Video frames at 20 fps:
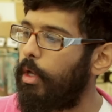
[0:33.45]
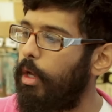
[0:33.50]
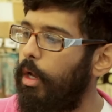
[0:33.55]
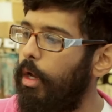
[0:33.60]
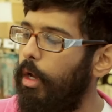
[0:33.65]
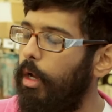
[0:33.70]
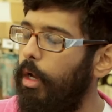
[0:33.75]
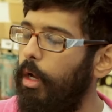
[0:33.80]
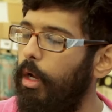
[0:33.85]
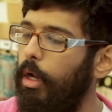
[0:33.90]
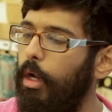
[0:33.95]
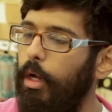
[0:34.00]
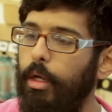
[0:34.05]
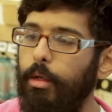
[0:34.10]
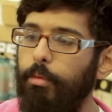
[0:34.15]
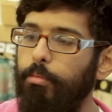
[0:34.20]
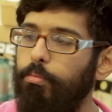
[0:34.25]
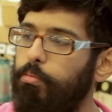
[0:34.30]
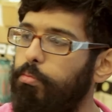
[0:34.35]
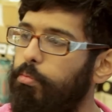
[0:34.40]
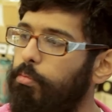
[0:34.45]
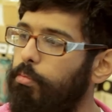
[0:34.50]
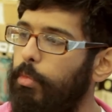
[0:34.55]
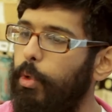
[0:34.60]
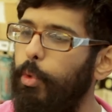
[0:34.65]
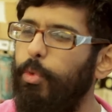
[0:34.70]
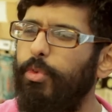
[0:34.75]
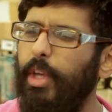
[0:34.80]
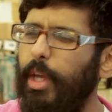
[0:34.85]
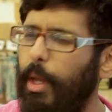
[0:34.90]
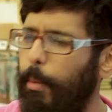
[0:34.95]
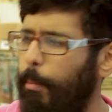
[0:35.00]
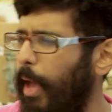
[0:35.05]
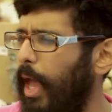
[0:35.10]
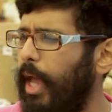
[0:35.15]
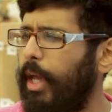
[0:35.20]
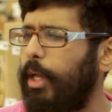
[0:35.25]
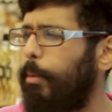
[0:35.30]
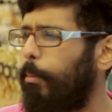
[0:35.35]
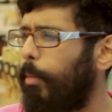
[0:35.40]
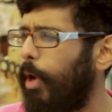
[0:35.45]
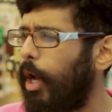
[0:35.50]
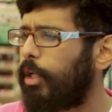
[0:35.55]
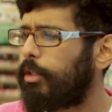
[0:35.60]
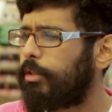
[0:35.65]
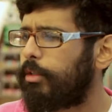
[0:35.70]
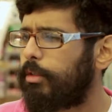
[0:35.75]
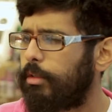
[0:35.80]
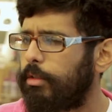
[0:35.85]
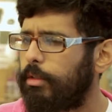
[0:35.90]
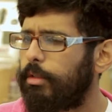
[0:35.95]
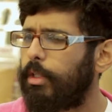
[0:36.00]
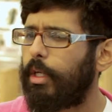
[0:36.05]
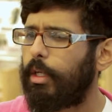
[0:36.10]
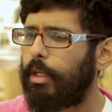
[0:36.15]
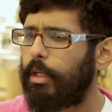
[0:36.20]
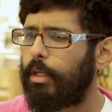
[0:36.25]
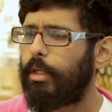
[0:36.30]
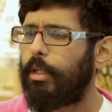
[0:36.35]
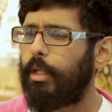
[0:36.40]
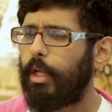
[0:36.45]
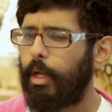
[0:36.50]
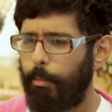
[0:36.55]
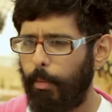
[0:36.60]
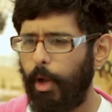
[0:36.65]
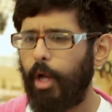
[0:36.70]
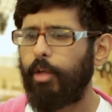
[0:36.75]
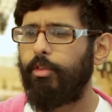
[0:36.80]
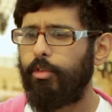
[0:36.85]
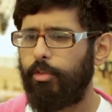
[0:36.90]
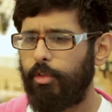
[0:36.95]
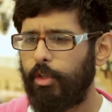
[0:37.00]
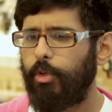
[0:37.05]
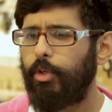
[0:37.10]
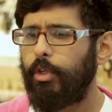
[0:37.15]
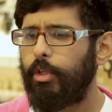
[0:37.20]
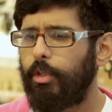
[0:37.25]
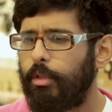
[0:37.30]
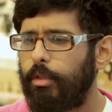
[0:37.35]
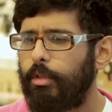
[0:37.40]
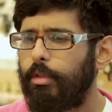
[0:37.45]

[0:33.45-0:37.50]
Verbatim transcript: Uh, it was like a bag in a box, like, like a box of cereal.